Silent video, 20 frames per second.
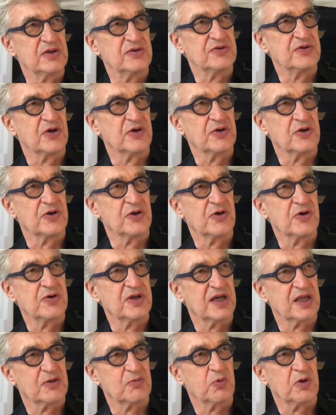don't know
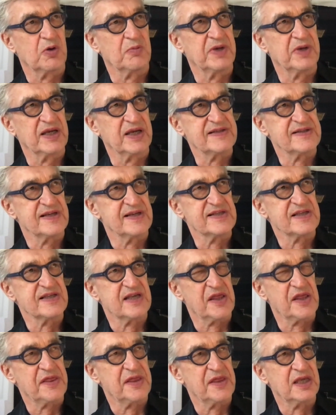yet what makes sense, I
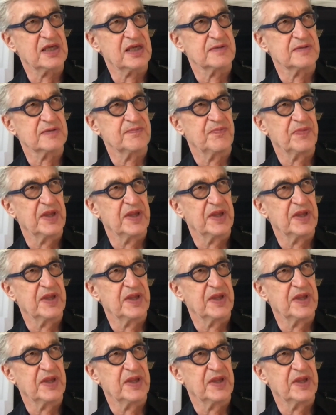think,